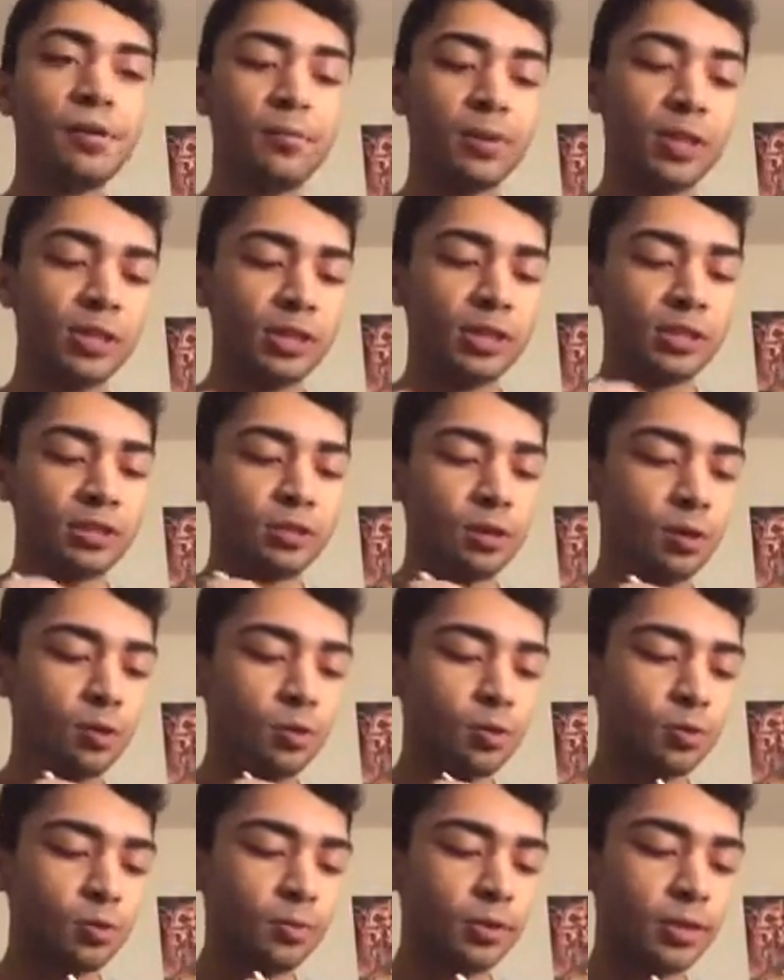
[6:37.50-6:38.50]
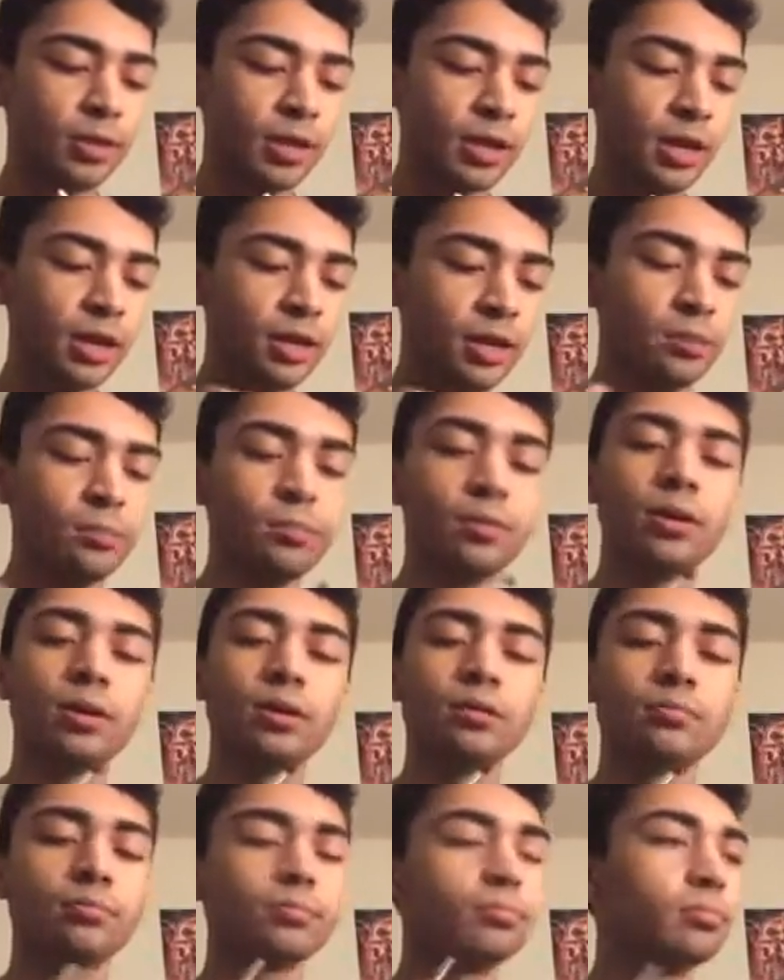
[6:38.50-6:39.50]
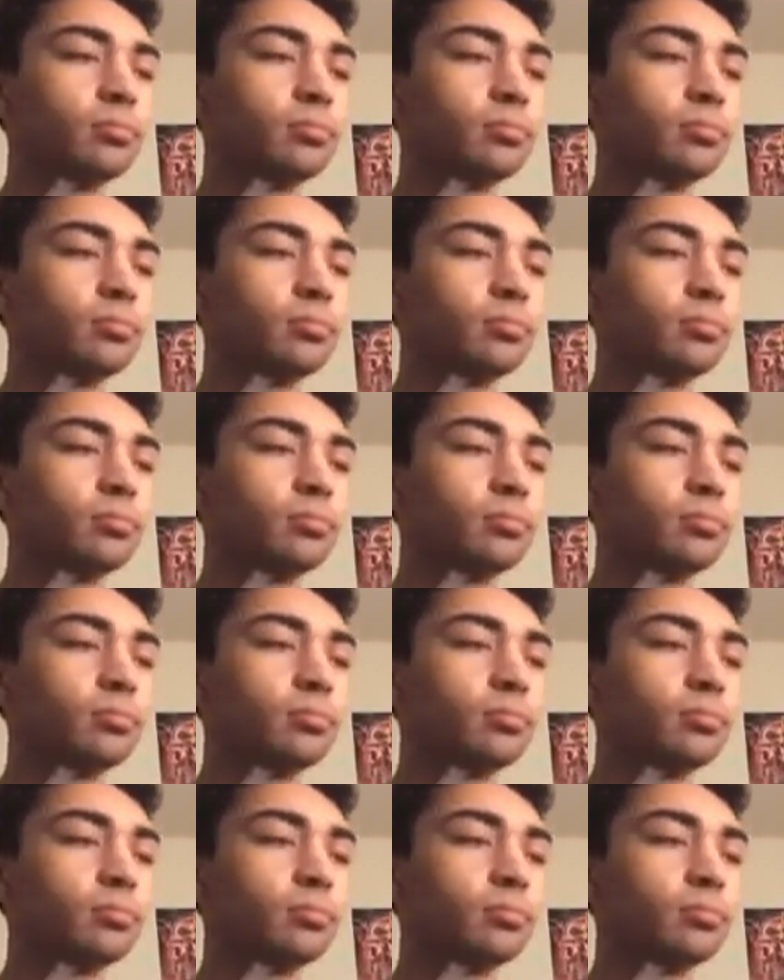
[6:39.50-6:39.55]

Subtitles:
with this horrible lighting, but